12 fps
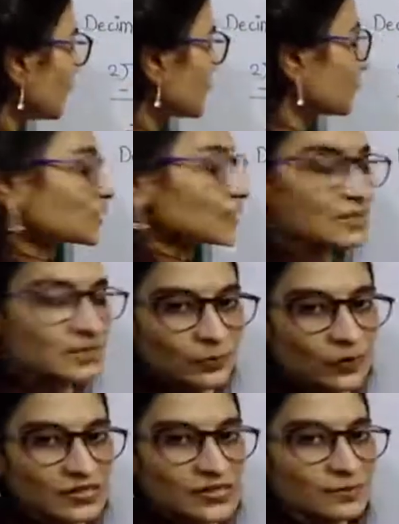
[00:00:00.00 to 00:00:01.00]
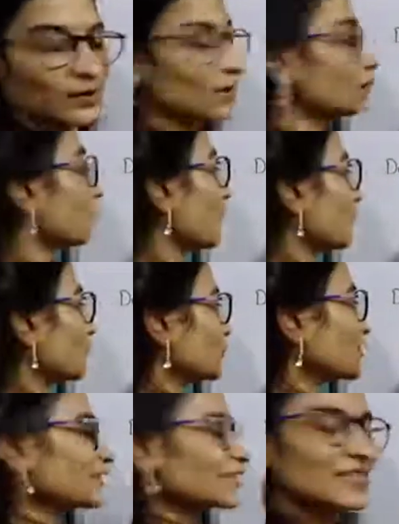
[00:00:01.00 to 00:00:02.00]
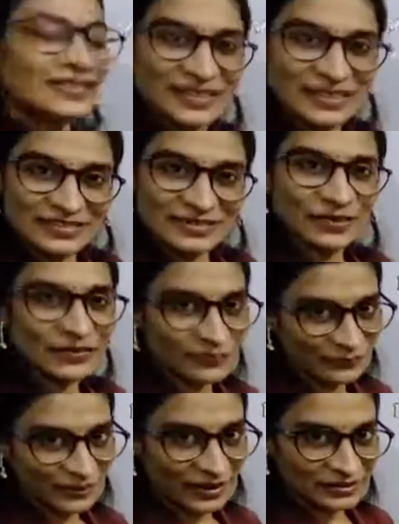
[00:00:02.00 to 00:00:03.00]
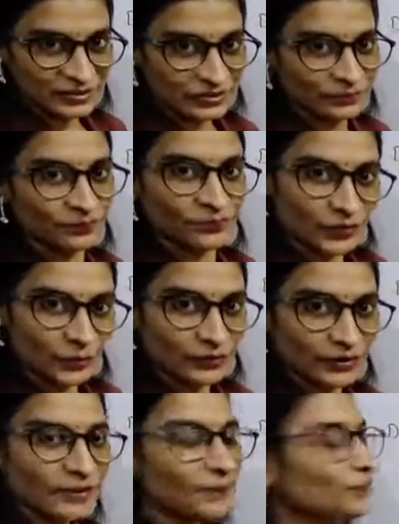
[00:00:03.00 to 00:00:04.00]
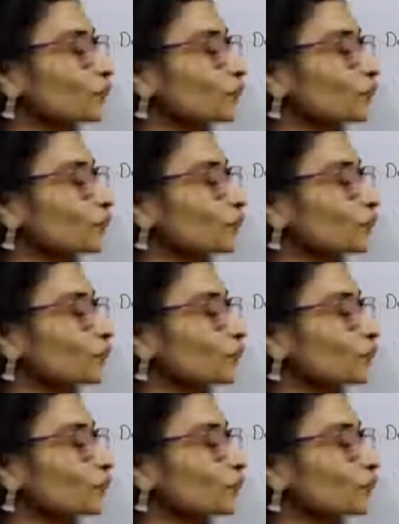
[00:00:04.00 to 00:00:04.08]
division is possible by using this decimal fraction. Okay.